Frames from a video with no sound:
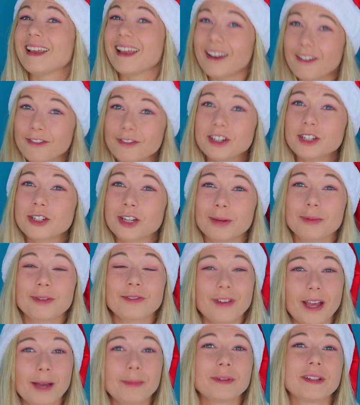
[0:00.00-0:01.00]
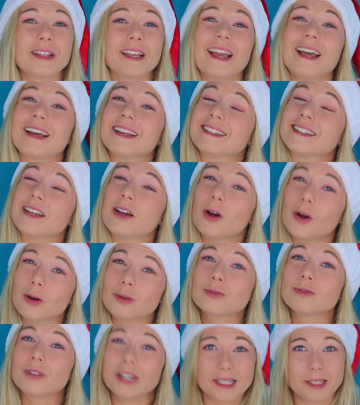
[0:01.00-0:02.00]
every German family has their
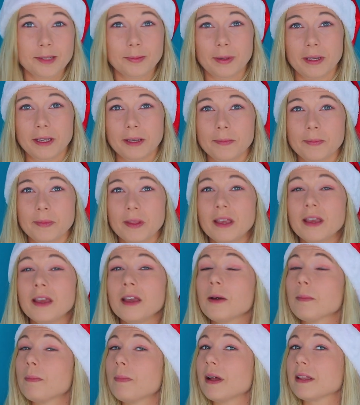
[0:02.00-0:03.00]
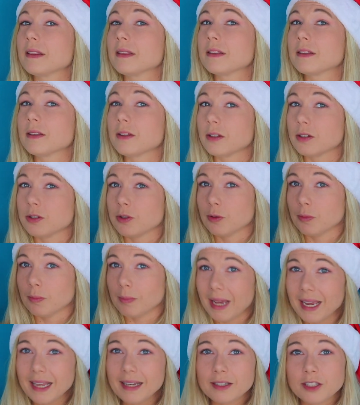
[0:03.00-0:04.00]
own recipe, but the two
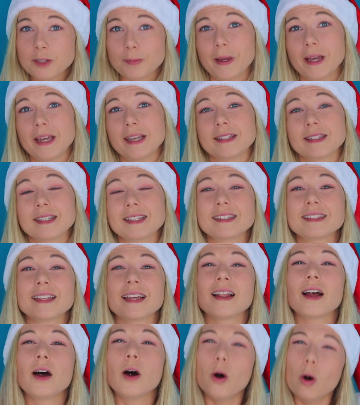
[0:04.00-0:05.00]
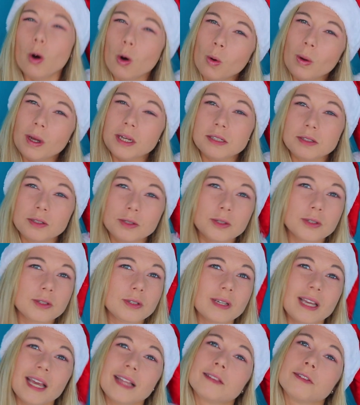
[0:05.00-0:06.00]
main spices that are always used to
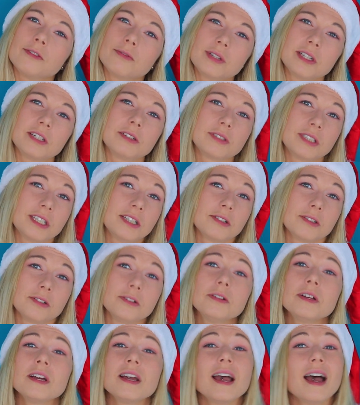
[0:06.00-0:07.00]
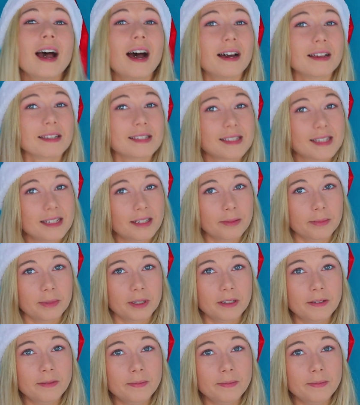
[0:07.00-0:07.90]
get the real deal are cinnamon,